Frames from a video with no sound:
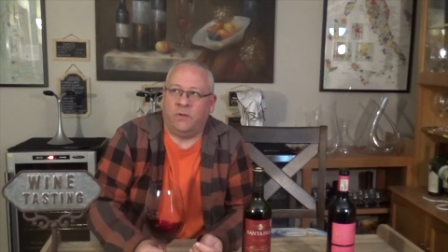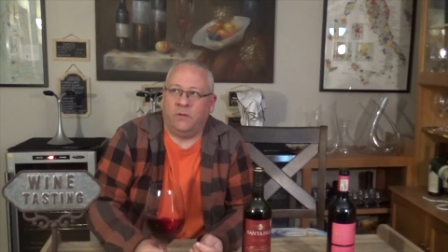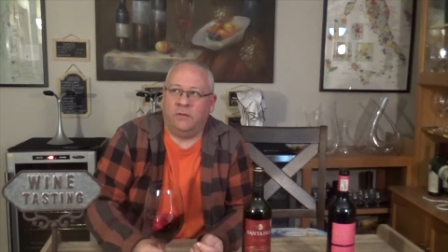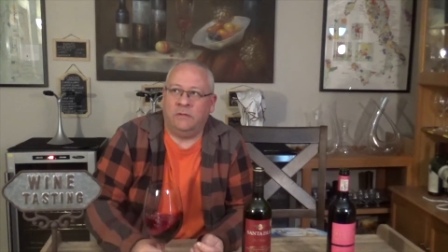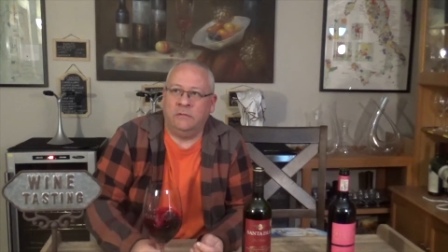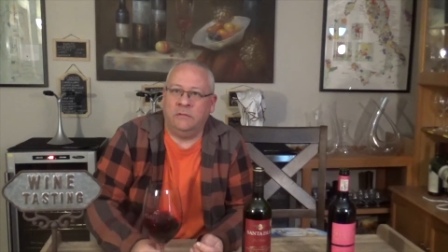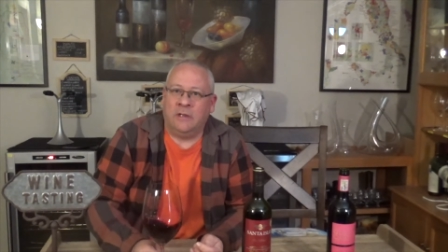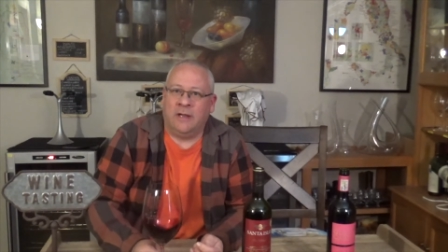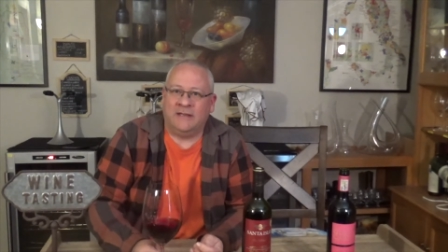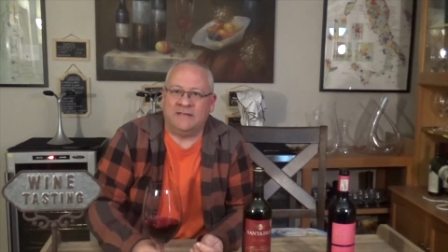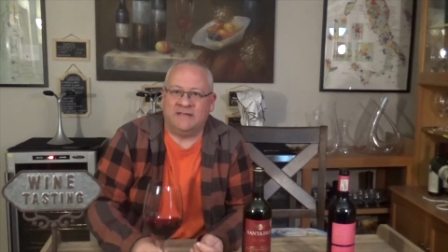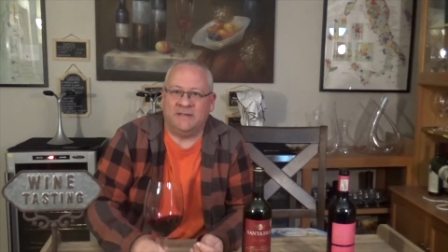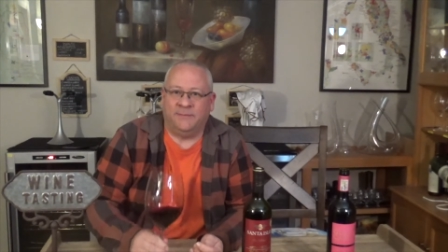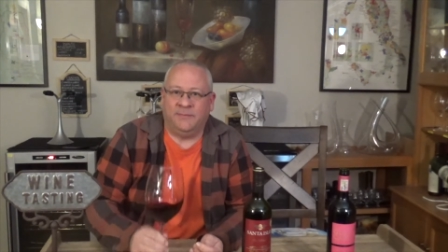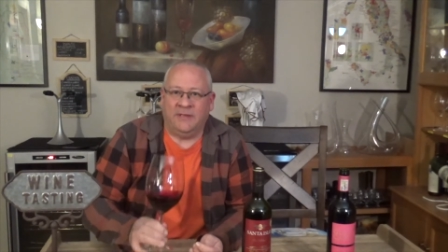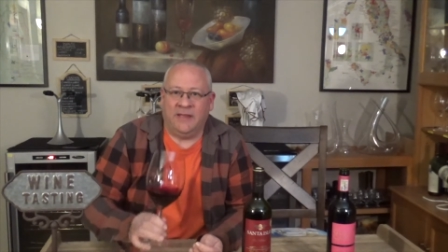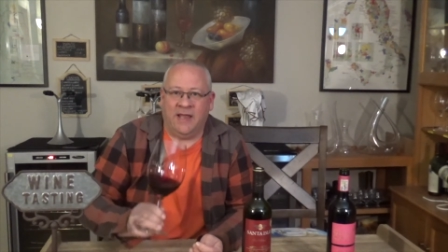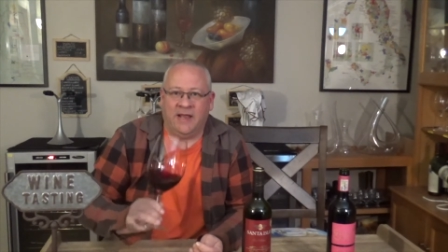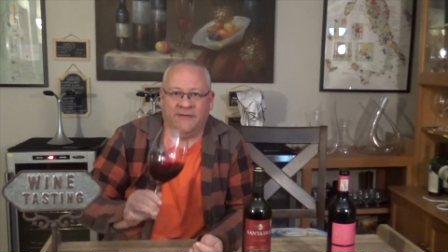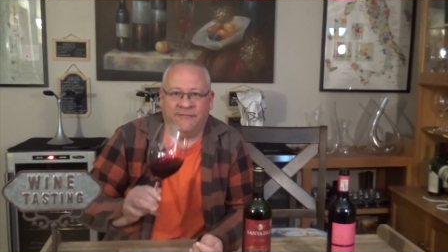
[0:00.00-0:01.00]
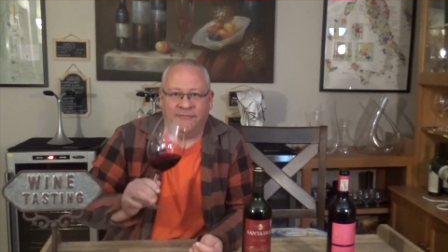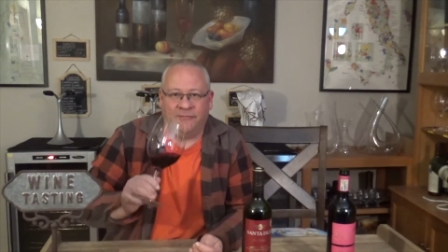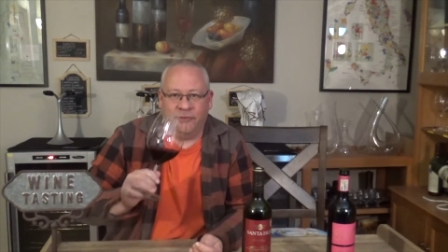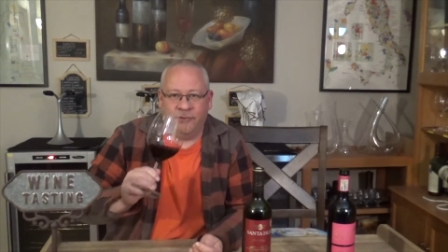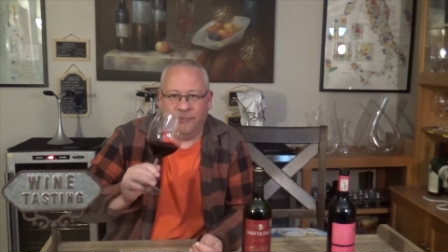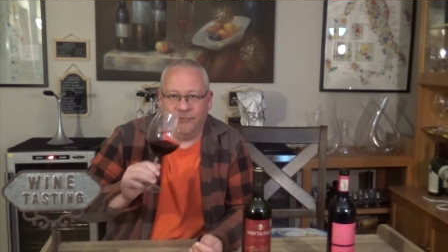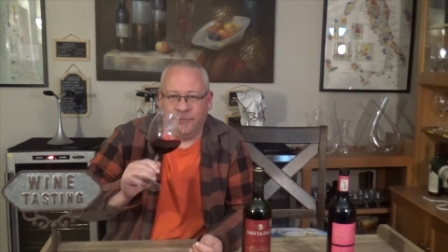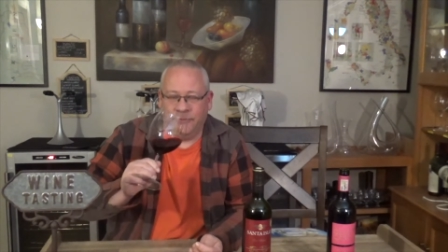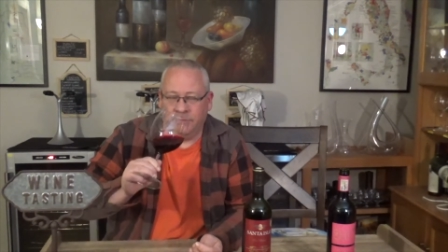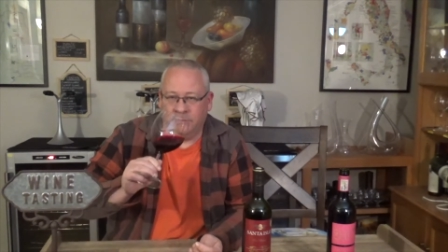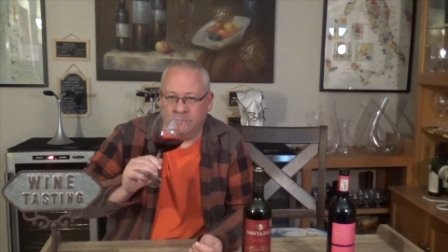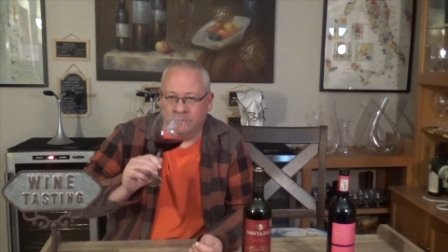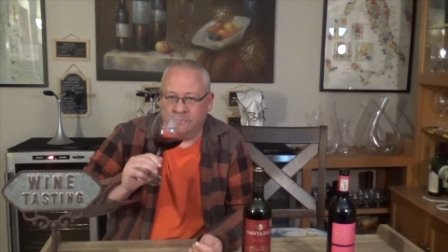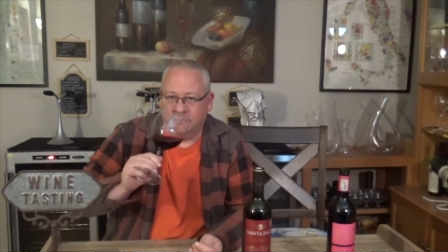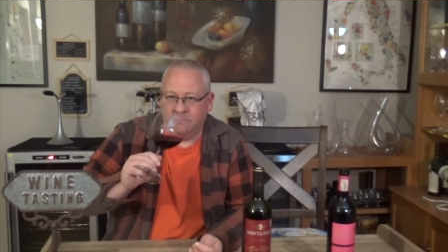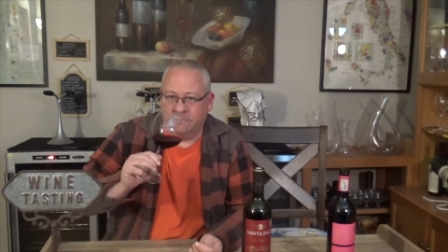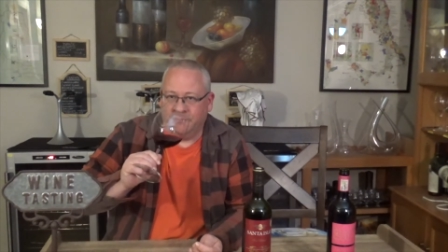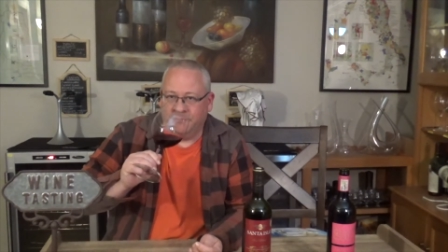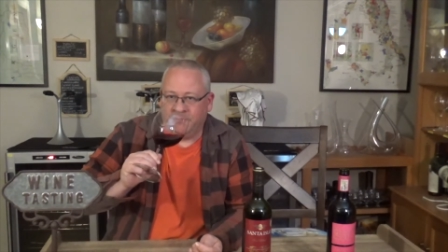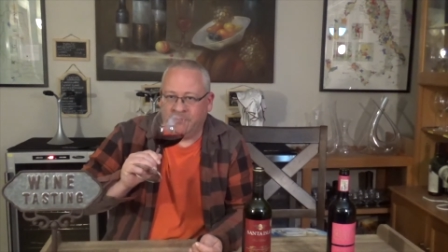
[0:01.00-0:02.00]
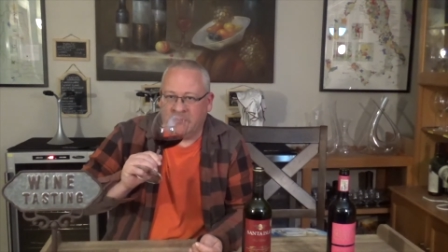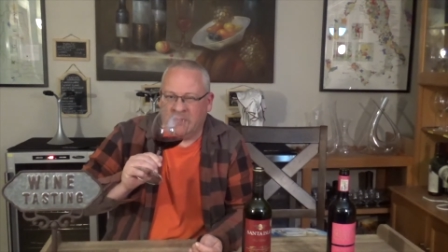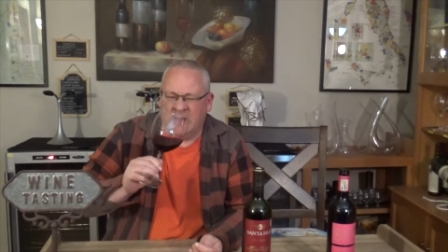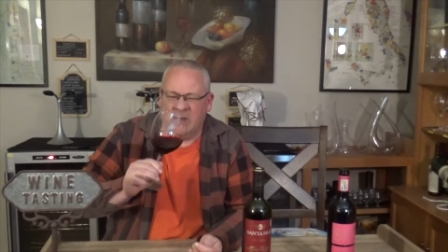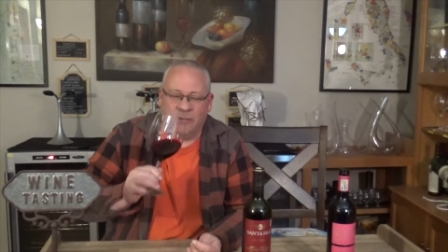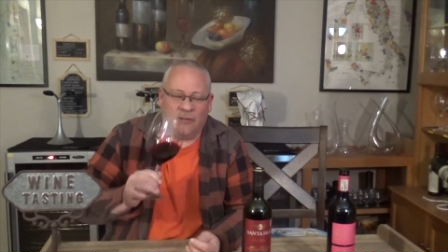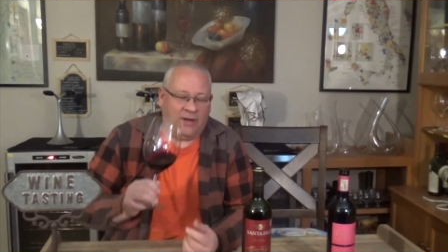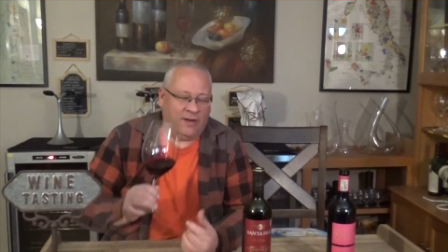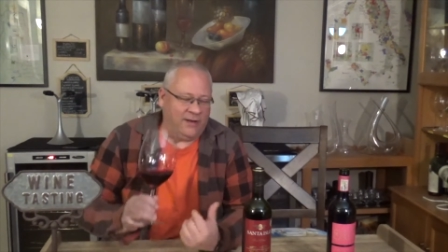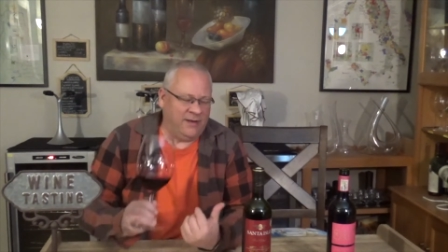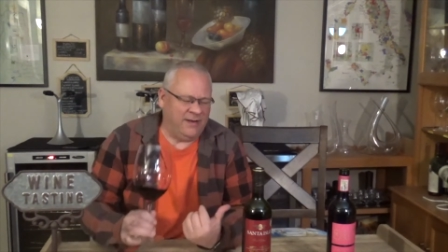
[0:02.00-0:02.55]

Lots of black fruit. You know,